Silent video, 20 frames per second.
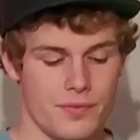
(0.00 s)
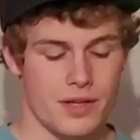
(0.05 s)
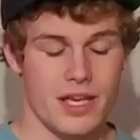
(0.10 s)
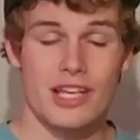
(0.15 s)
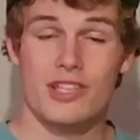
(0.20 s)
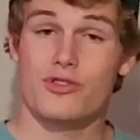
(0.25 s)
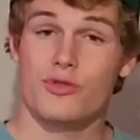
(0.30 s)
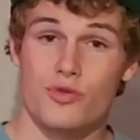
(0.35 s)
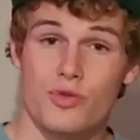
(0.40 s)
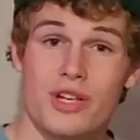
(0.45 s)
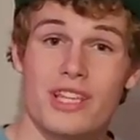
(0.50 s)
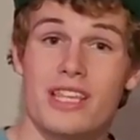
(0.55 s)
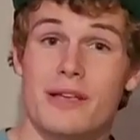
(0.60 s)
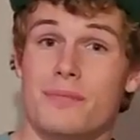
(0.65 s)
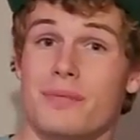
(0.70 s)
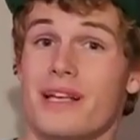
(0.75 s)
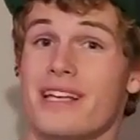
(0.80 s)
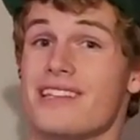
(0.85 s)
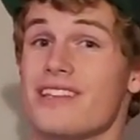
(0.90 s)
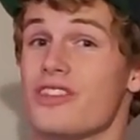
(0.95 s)
It's really
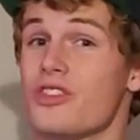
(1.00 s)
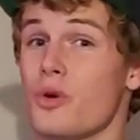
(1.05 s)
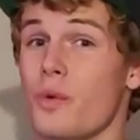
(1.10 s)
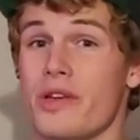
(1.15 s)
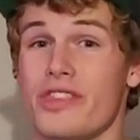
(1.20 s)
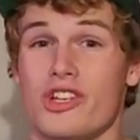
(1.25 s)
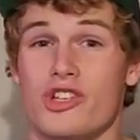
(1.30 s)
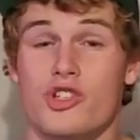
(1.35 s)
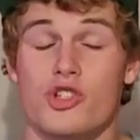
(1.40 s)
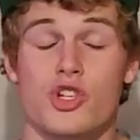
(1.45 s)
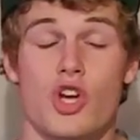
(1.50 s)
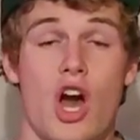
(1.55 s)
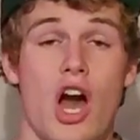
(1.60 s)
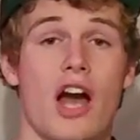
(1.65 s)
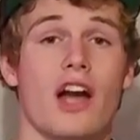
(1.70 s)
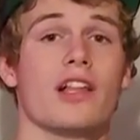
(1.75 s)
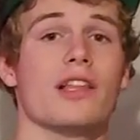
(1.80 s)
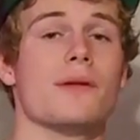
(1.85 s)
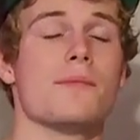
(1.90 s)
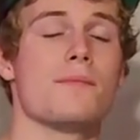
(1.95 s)
pleasant the way the
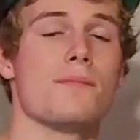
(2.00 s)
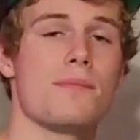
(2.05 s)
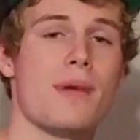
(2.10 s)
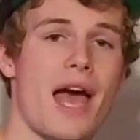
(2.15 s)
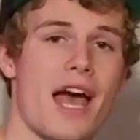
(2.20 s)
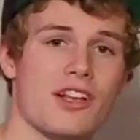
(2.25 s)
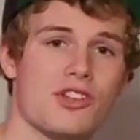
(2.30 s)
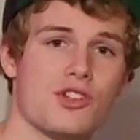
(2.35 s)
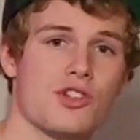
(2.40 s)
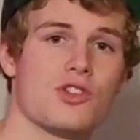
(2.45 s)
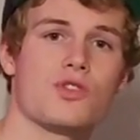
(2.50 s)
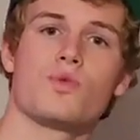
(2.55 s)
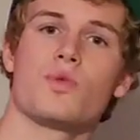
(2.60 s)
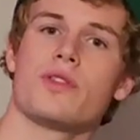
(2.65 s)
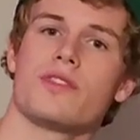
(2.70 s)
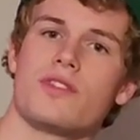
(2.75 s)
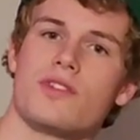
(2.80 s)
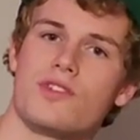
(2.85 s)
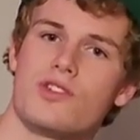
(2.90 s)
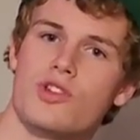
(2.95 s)
chocolate matches
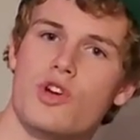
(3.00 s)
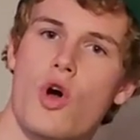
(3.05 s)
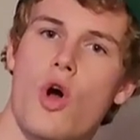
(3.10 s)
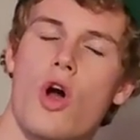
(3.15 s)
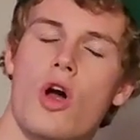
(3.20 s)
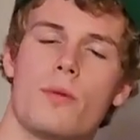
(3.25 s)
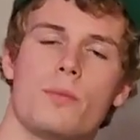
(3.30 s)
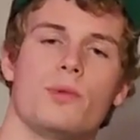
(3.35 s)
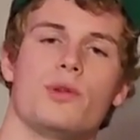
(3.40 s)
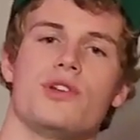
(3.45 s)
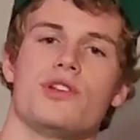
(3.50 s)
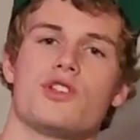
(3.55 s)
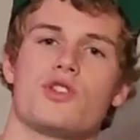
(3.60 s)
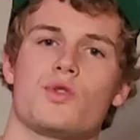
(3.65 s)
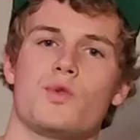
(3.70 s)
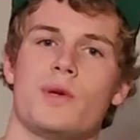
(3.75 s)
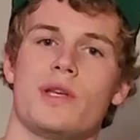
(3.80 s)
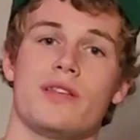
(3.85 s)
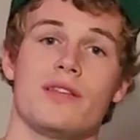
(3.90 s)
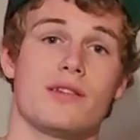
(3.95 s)
with this caramely
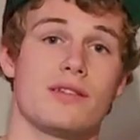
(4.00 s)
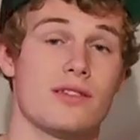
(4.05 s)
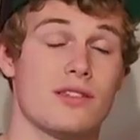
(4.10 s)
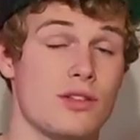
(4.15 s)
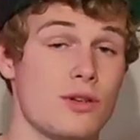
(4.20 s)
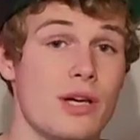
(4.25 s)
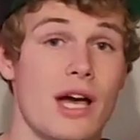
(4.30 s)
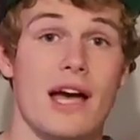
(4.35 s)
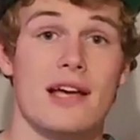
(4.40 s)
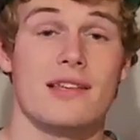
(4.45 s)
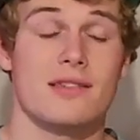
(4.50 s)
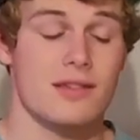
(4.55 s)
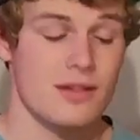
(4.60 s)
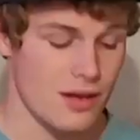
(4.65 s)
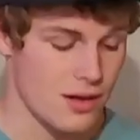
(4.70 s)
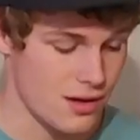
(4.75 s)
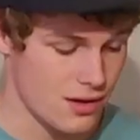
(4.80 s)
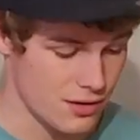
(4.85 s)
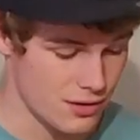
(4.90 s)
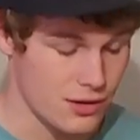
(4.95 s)
sweetness. You guys
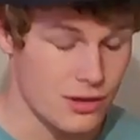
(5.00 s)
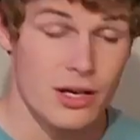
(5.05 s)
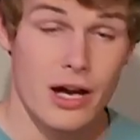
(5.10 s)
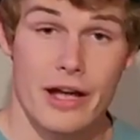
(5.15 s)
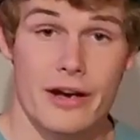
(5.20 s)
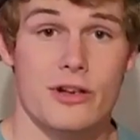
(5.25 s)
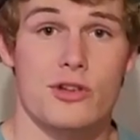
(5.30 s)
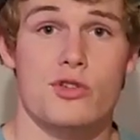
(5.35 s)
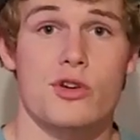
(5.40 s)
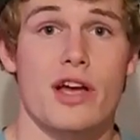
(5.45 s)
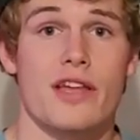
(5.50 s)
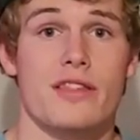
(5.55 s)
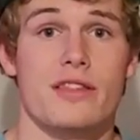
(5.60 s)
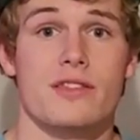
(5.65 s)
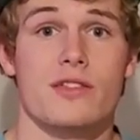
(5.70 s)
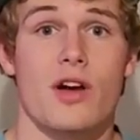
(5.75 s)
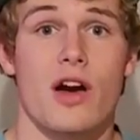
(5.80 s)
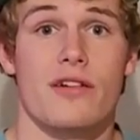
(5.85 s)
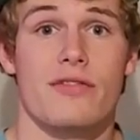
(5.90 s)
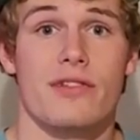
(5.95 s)
gotta try
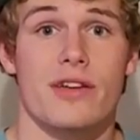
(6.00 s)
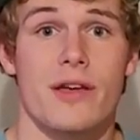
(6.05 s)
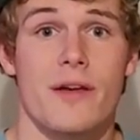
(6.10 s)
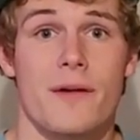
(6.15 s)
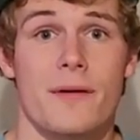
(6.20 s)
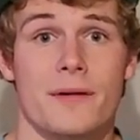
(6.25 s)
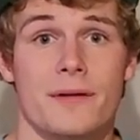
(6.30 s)
this coffee.